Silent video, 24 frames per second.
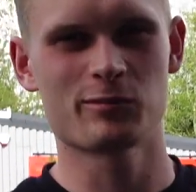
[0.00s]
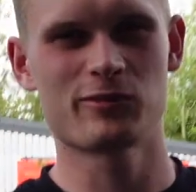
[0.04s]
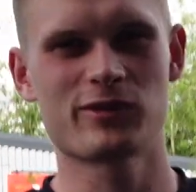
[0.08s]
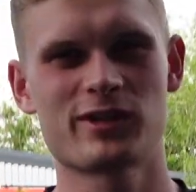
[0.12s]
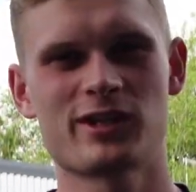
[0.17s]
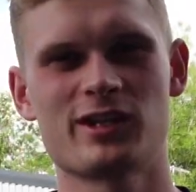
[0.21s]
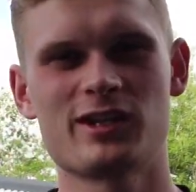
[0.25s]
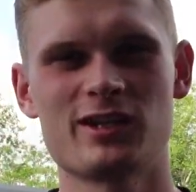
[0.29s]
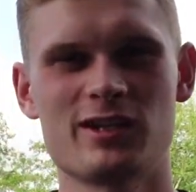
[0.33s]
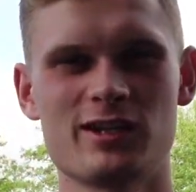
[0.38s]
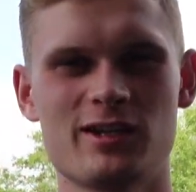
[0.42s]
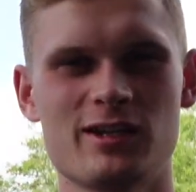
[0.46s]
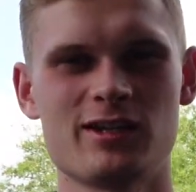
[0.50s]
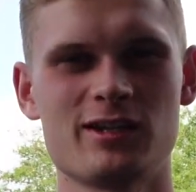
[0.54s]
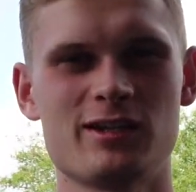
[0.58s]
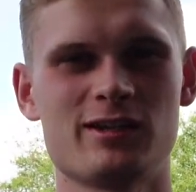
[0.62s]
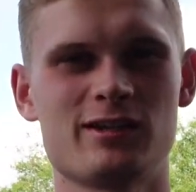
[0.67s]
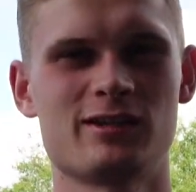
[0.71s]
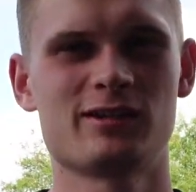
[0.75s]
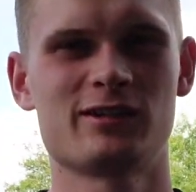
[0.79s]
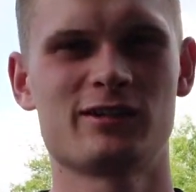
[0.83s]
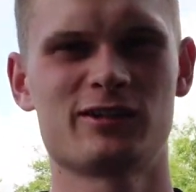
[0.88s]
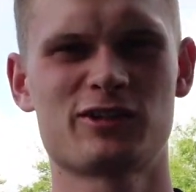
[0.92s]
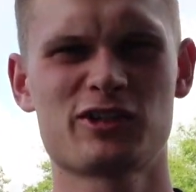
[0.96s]
of the,
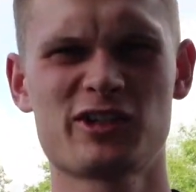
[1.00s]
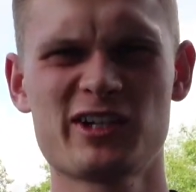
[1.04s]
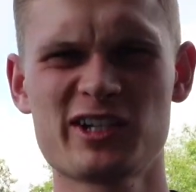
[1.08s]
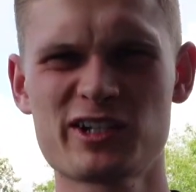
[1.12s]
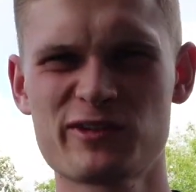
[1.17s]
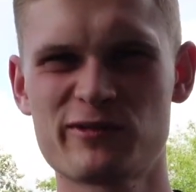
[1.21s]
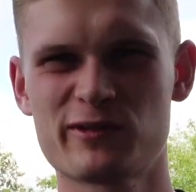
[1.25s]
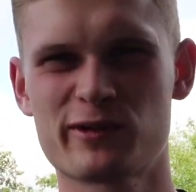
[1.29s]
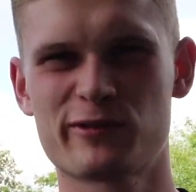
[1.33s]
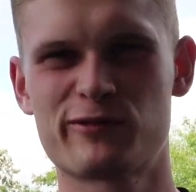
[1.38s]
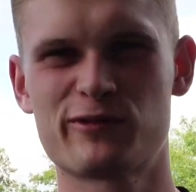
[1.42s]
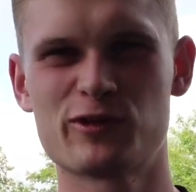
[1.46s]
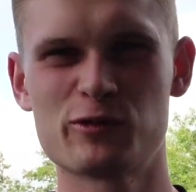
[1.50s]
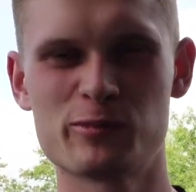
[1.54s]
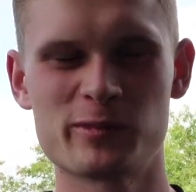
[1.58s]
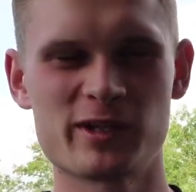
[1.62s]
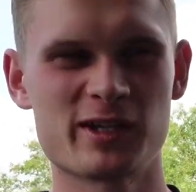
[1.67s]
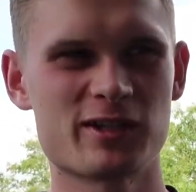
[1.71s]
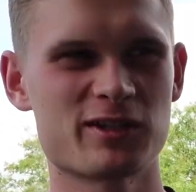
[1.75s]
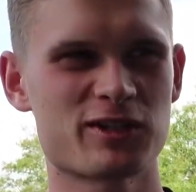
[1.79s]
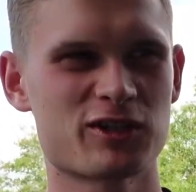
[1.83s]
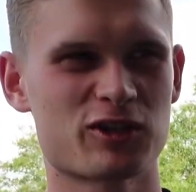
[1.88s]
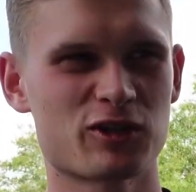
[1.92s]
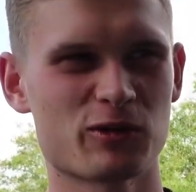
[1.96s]
I don't actually think I filmed the
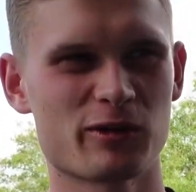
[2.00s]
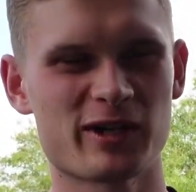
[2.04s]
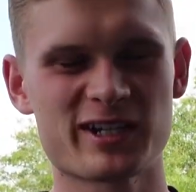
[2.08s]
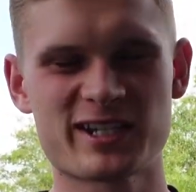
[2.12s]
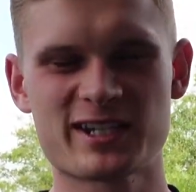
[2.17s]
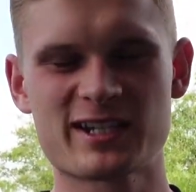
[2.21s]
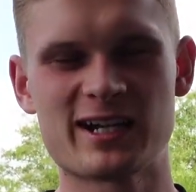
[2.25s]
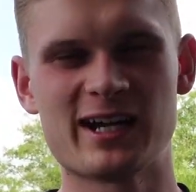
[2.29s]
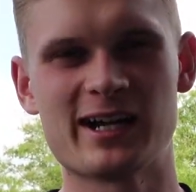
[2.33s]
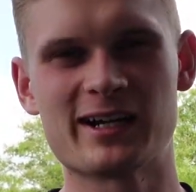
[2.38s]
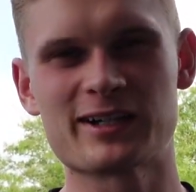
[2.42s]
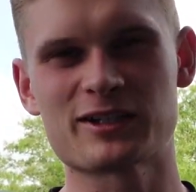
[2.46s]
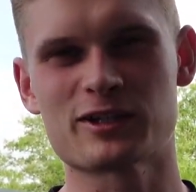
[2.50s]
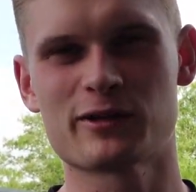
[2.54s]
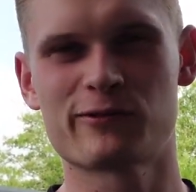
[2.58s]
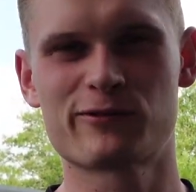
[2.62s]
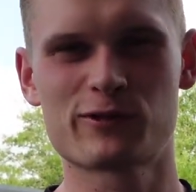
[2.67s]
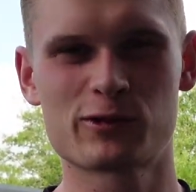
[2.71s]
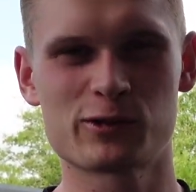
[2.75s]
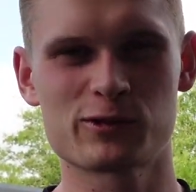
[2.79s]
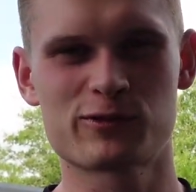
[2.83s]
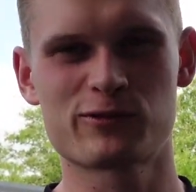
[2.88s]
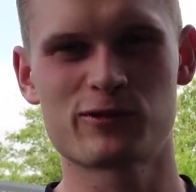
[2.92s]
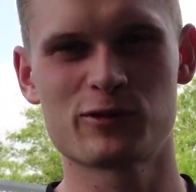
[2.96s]
install, I slacked, I
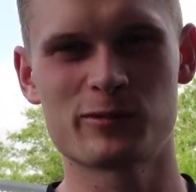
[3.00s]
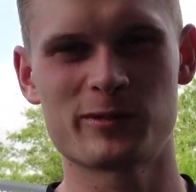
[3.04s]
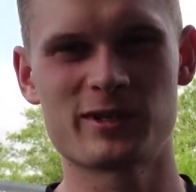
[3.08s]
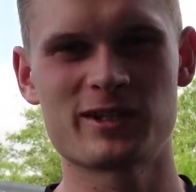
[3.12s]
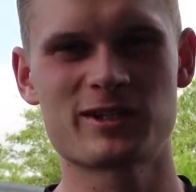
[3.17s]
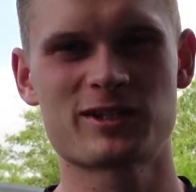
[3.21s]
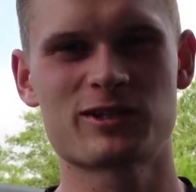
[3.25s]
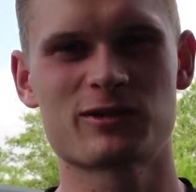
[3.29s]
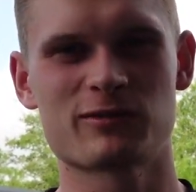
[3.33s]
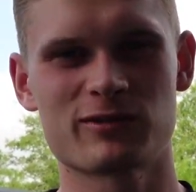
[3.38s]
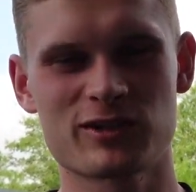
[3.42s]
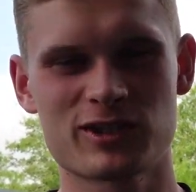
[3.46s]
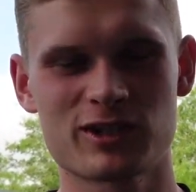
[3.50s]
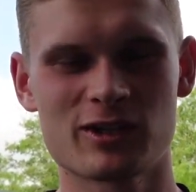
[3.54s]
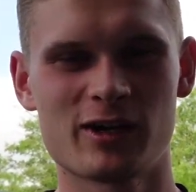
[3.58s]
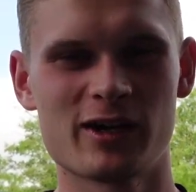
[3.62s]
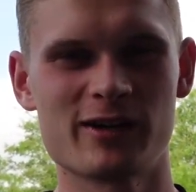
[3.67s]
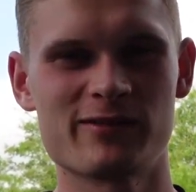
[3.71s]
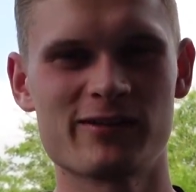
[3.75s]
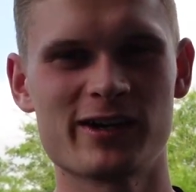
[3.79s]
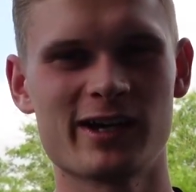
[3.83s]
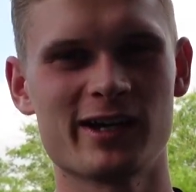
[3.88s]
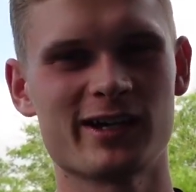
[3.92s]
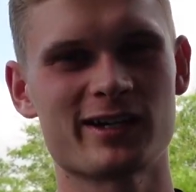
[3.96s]
forgot to film the install of
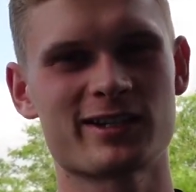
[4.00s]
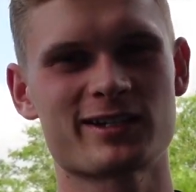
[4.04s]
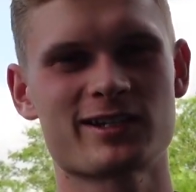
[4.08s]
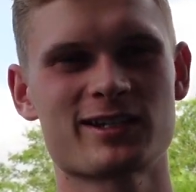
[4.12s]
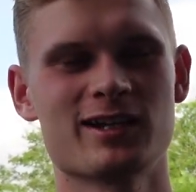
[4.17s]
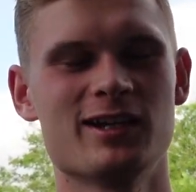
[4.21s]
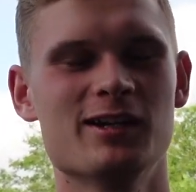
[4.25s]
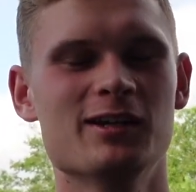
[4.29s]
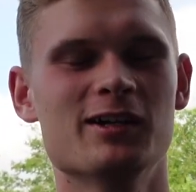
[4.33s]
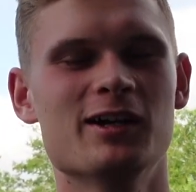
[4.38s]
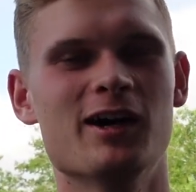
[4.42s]
Cyvex.